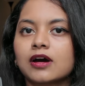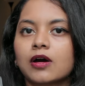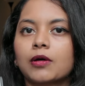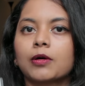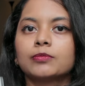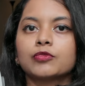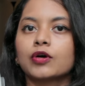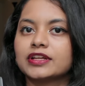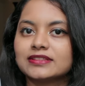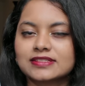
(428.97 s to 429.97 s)

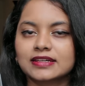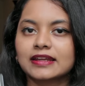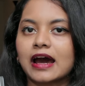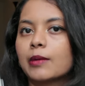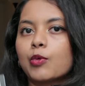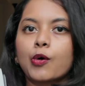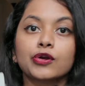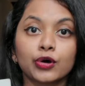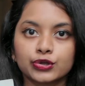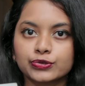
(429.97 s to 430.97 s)
on Instagram
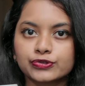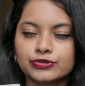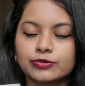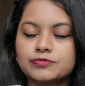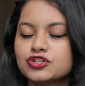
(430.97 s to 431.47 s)
or on YouTube,